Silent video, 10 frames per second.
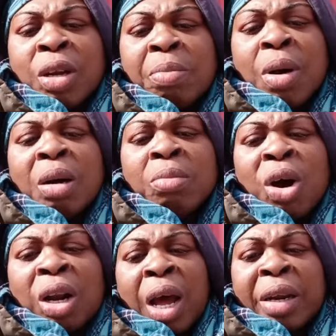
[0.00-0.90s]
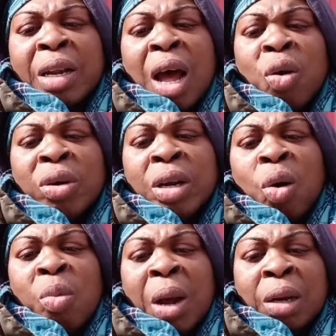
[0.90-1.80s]
the bumble clot dog with no
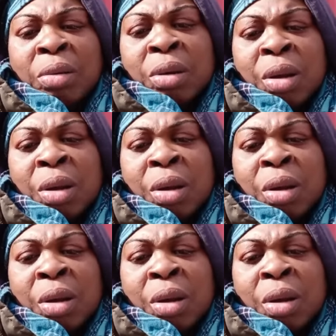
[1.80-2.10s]
woman.